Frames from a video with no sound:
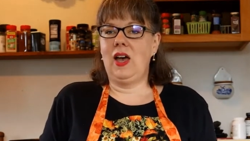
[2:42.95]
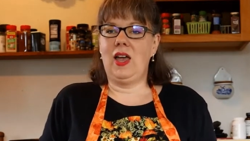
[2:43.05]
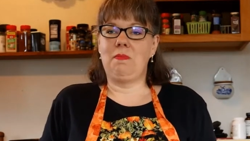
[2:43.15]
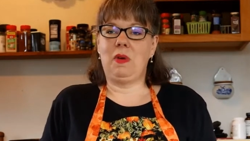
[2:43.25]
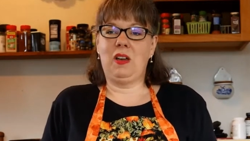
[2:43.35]

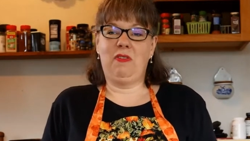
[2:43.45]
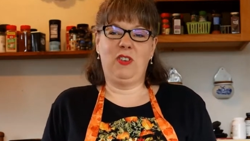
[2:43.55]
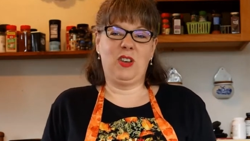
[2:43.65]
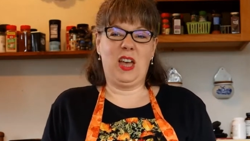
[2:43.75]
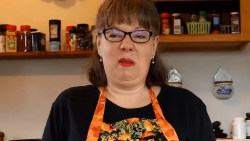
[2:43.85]
and monk
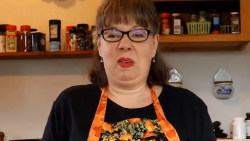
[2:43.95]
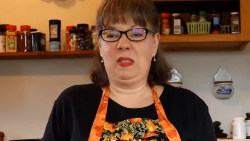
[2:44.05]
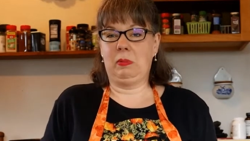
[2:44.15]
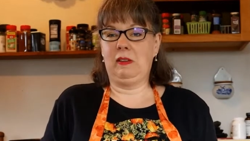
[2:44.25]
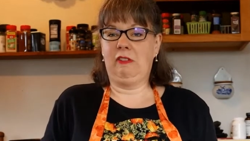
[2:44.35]
fruit kind of
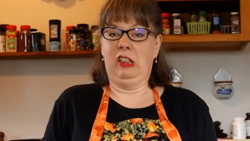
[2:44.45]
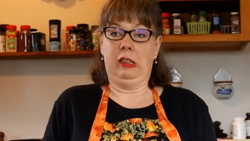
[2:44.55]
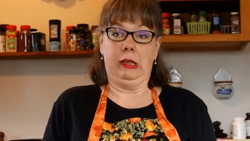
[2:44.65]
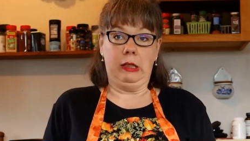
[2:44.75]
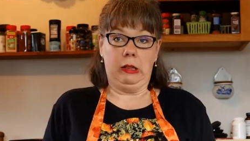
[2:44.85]
makes me feel
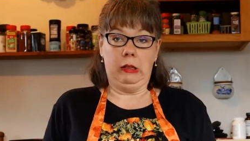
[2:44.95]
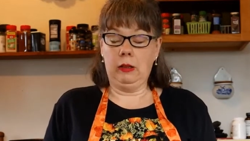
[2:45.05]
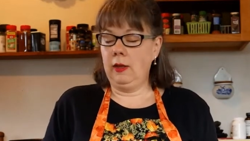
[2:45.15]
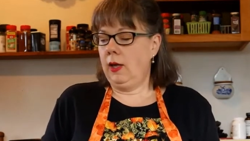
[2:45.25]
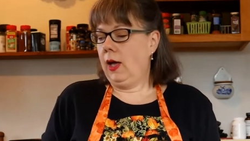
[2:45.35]

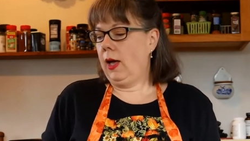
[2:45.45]
ill.